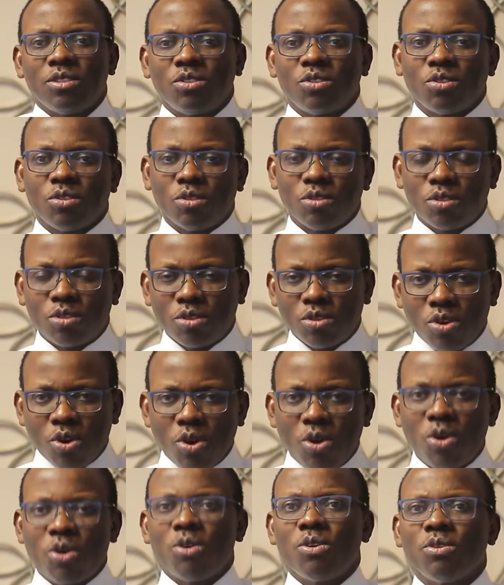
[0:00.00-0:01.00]
to
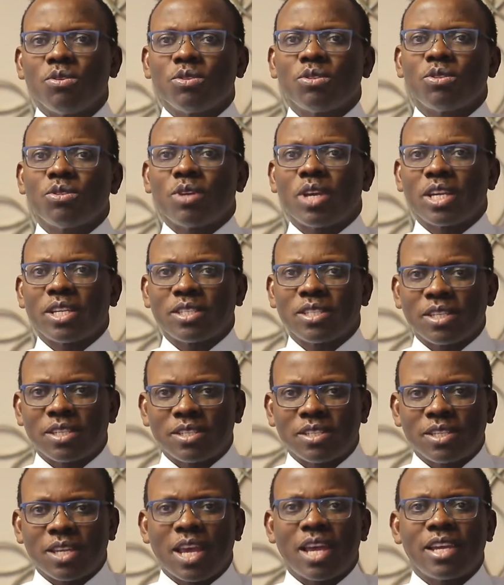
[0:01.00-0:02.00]
grow, to
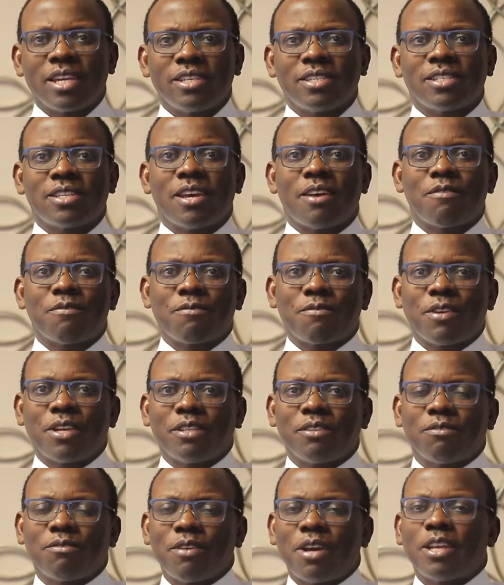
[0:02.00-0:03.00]
exercise our
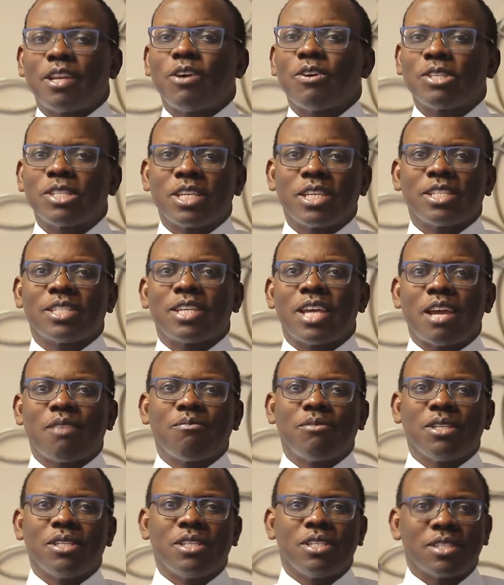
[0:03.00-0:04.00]
faith. In fact, there was a
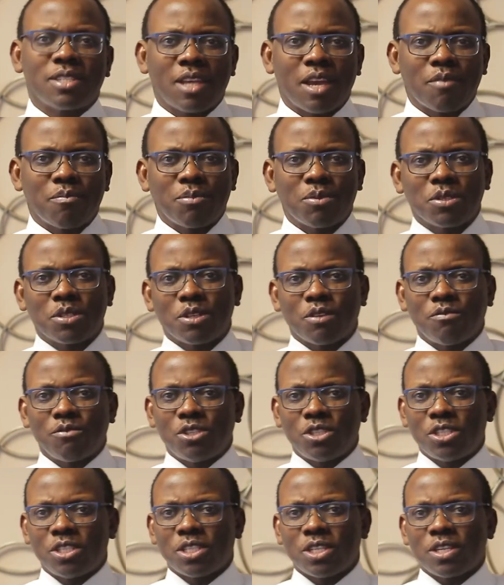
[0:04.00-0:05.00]
time the disciples of
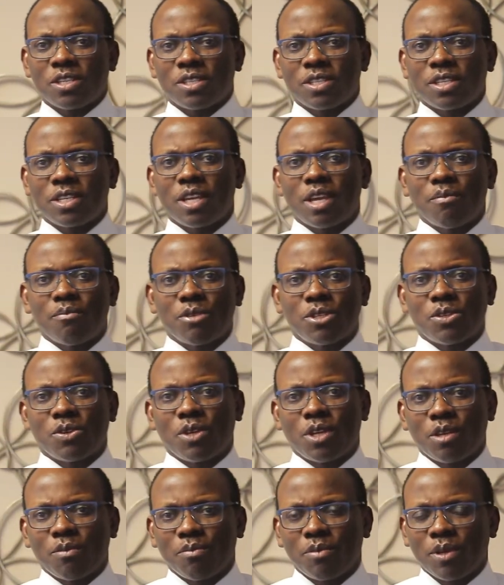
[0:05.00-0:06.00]
Jesus came to
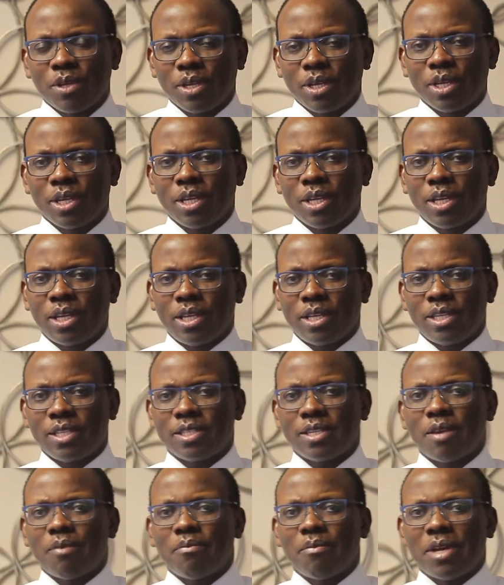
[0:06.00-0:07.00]
him and they
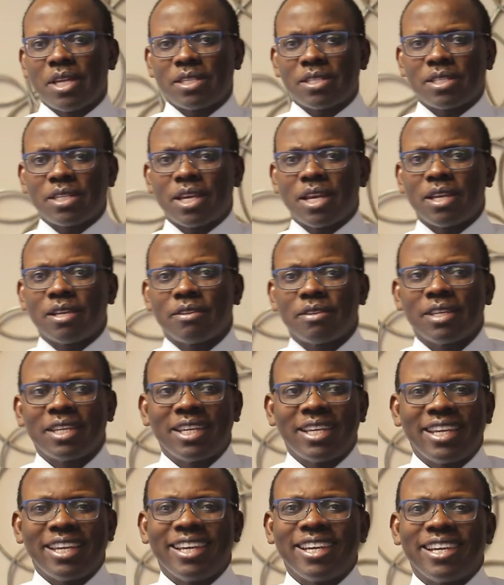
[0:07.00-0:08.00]
said, "Master,
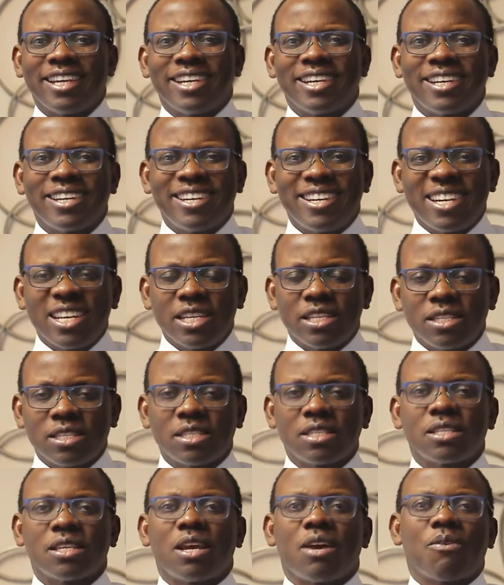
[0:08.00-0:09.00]

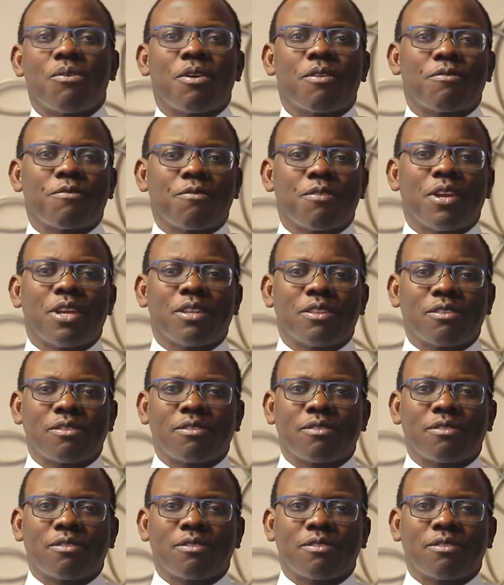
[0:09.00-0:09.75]
increase our faith.